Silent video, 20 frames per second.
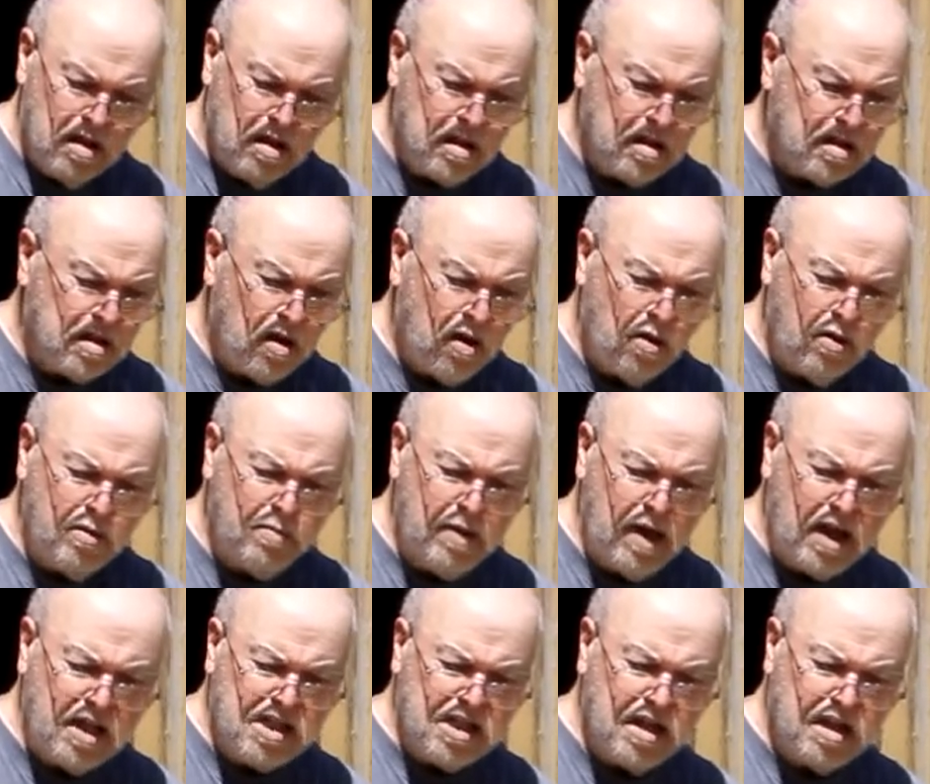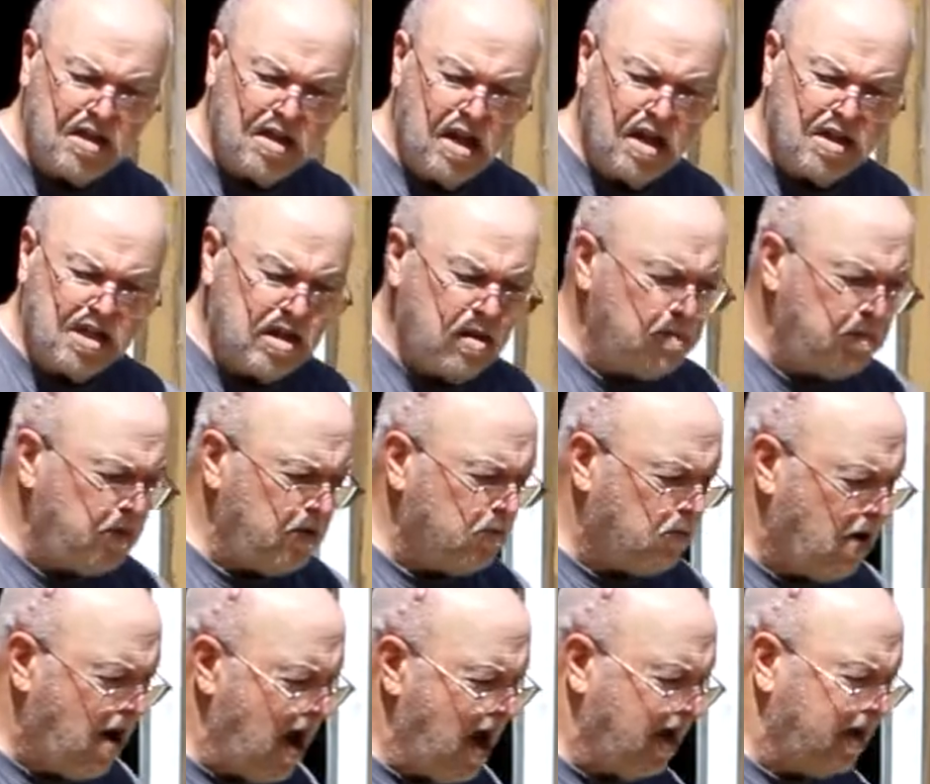So it makes a, a simple
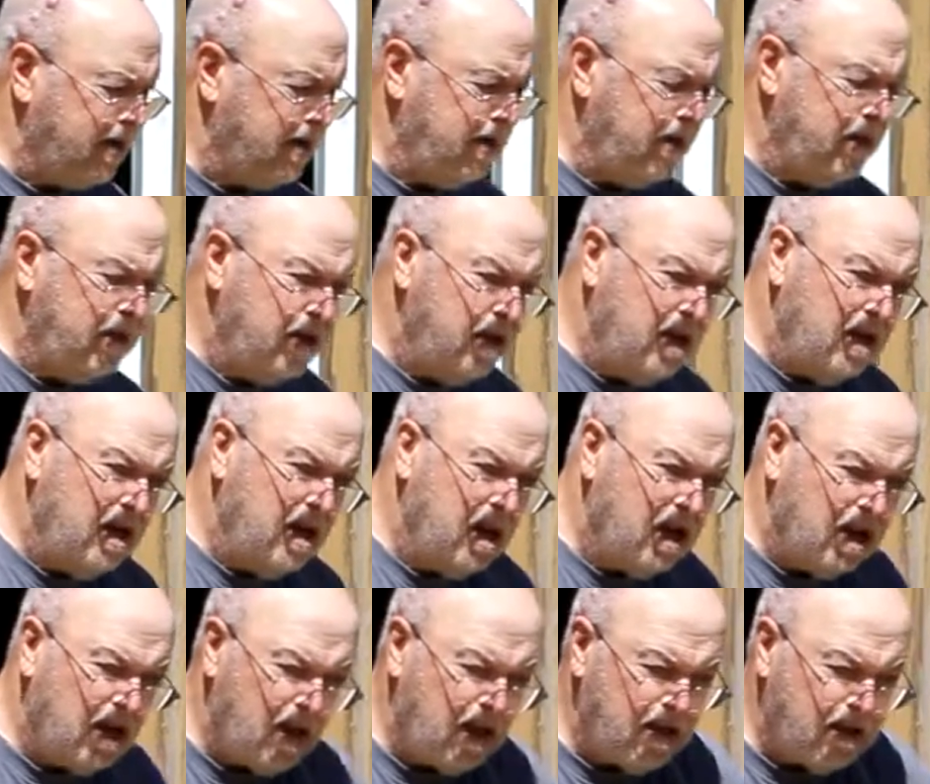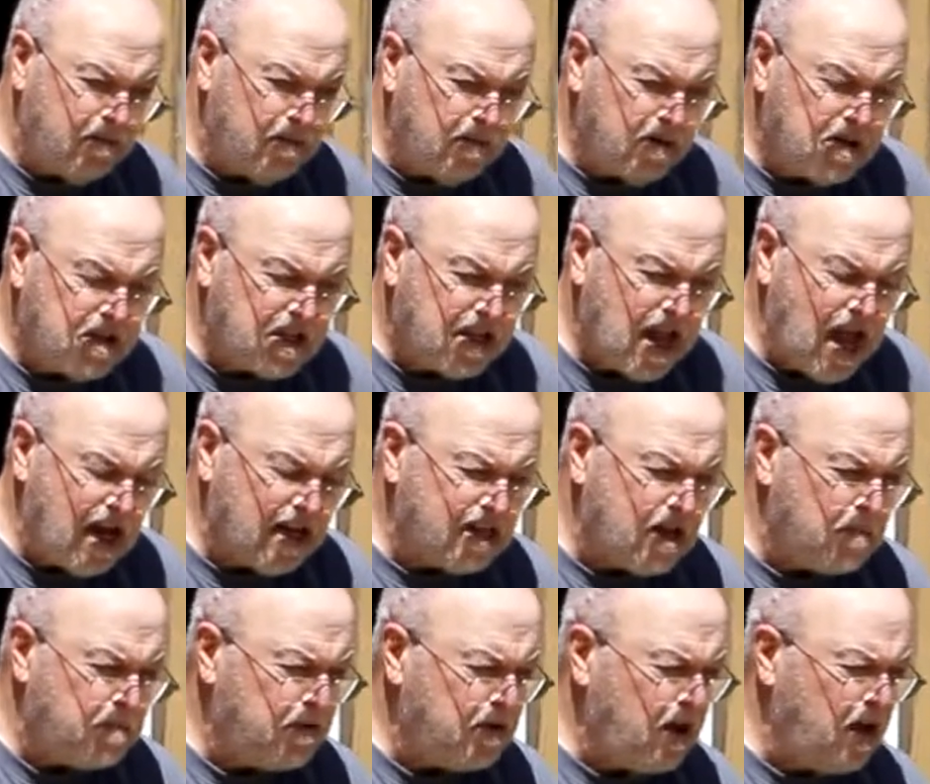rack. And I stacked
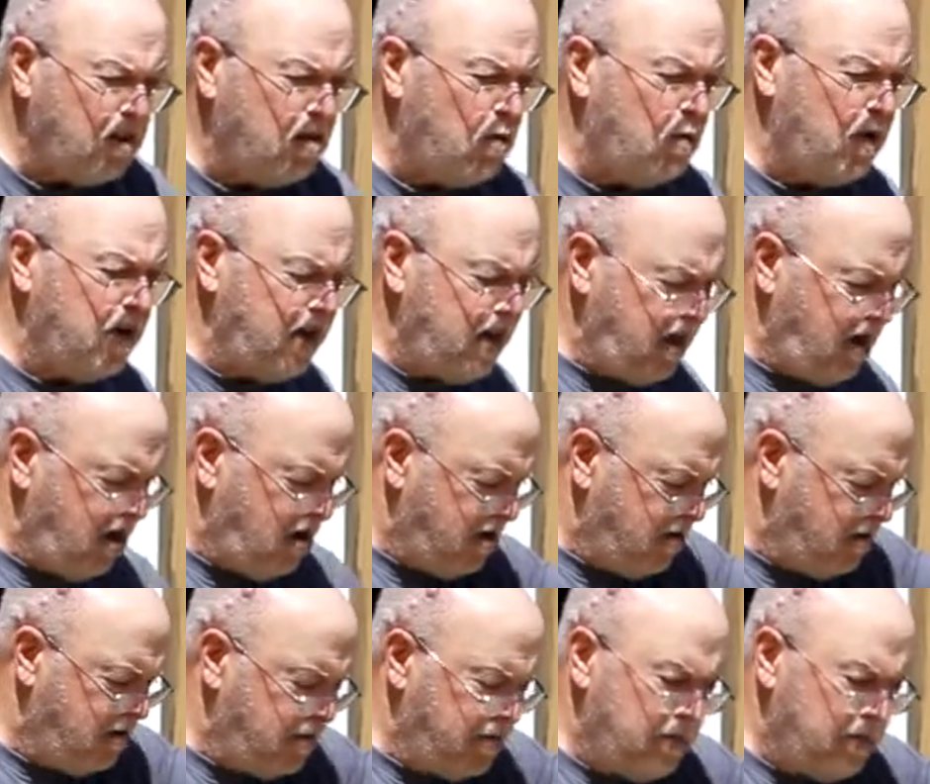up another one here,